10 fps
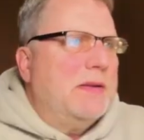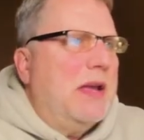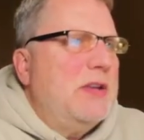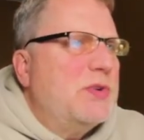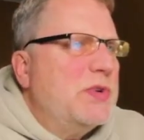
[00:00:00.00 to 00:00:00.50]

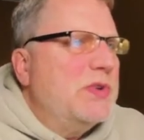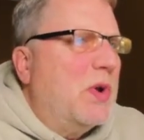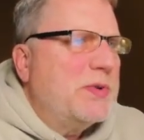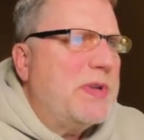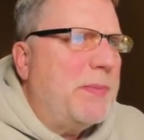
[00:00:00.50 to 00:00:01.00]
You should
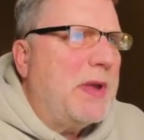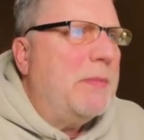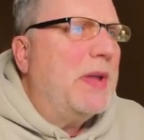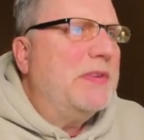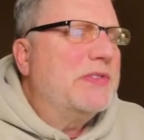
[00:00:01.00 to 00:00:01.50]
know something
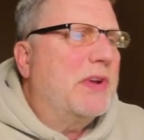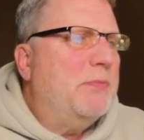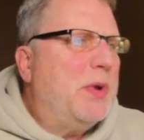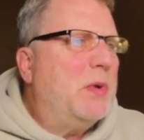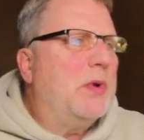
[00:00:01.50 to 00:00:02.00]
about this
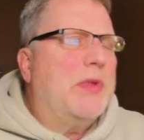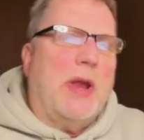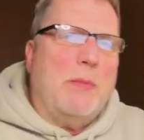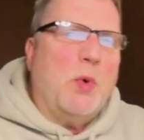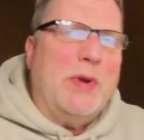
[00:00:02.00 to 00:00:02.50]
computer that
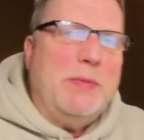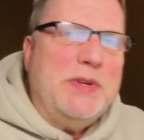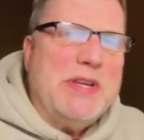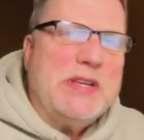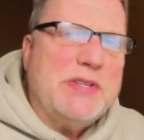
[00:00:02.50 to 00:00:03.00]
I'm going to be
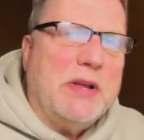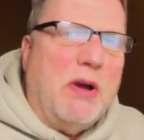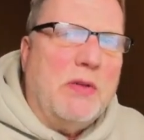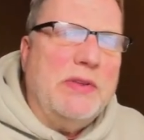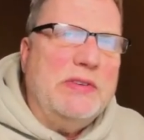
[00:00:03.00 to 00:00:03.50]
testing
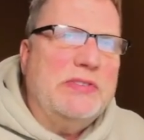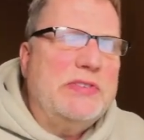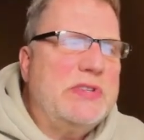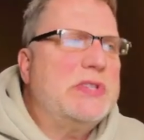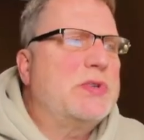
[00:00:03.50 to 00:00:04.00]
all these
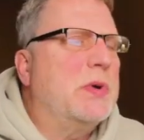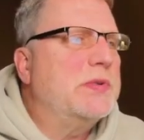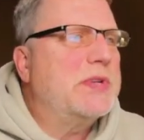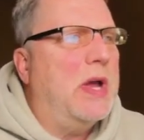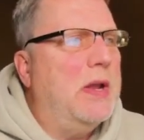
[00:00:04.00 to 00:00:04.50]

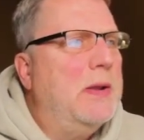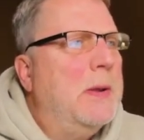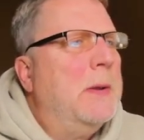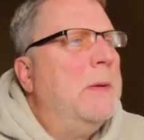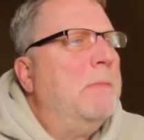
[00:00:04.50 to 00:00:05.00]
distros on.
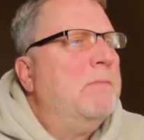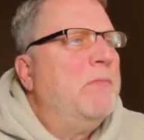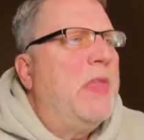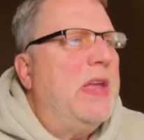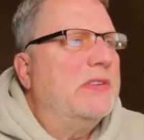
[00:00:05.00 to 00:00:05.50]

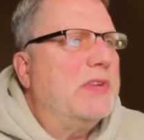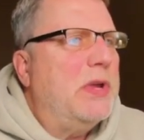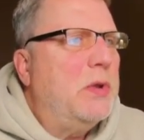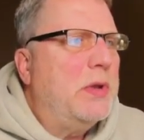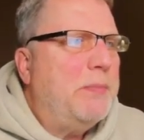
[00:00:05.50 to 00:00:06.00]
It's a
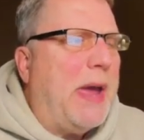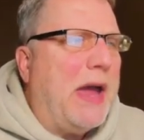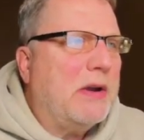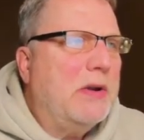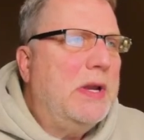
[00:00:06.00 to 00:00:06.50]

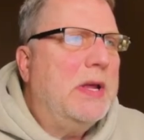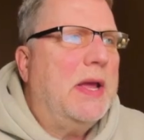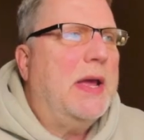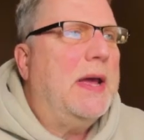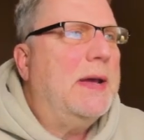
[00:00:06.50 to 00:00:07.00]
Hewlett-Packard.
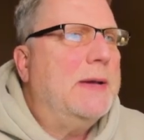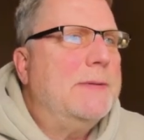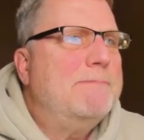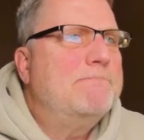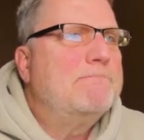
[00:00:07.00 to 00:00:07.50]

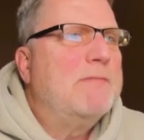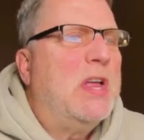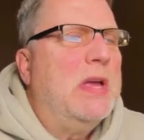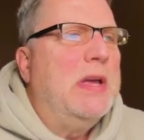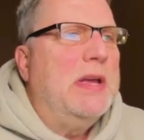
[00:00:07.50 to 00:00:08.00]

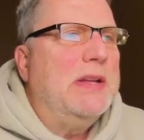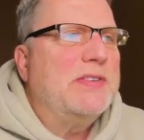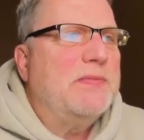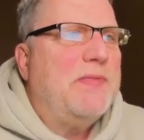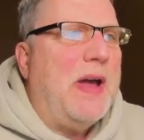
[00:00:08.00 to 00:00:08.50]
It's
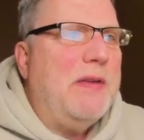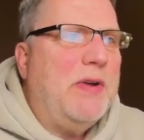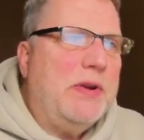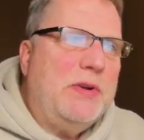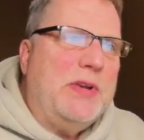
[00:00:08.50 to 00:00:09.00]
a
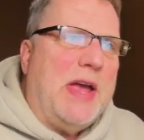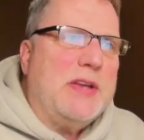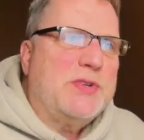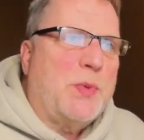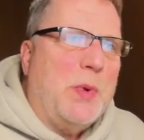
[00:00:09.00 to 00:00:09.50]

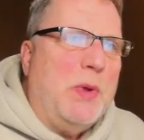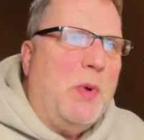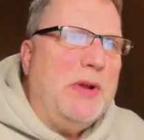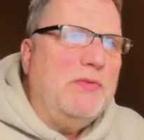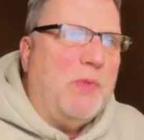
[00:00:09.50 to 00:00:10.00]

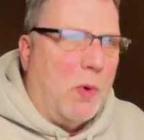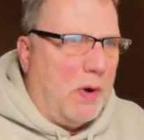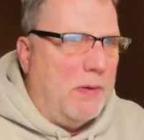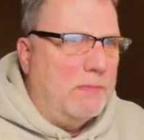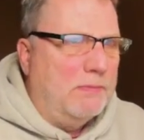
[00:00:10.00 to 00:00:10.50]
500-314.